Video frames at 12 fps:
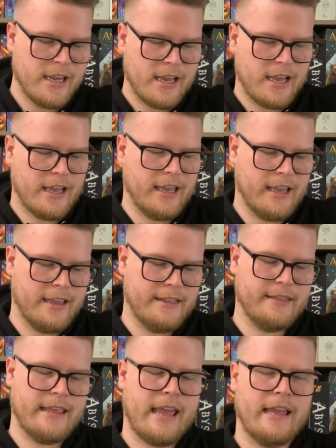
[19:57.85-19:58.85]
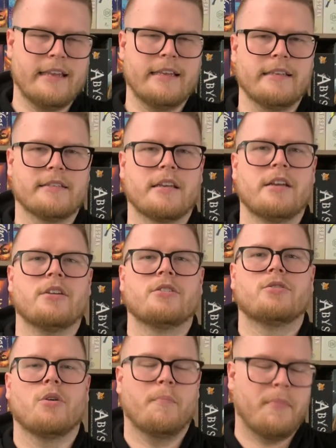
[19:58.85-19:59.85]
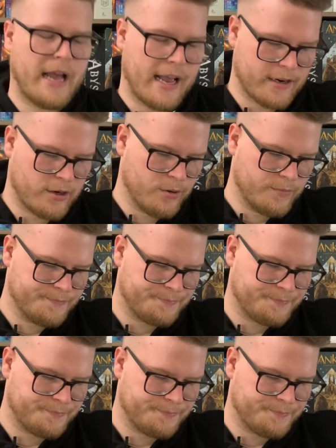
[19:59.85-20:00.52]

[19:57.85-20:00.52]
and that is Tobago.